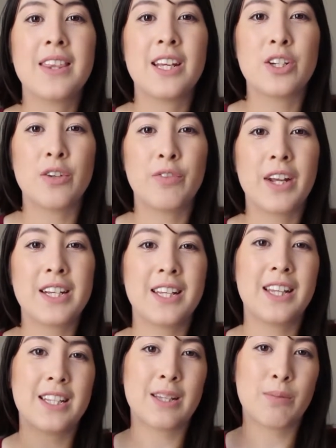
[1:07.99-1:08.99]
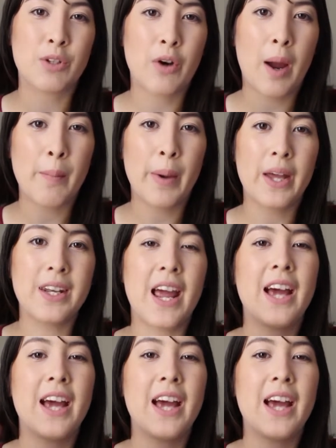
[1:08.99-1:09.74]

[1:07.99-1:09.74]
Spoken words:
then don't forget to hit that subscribe button